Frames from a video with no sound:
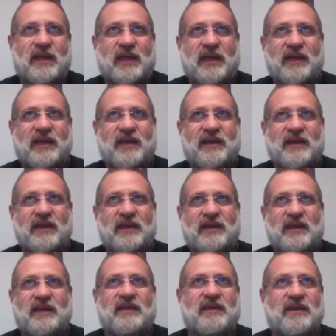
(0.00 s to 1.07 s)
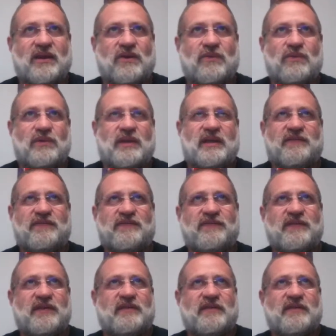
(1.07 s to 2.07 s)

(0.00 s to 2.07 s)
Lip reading: if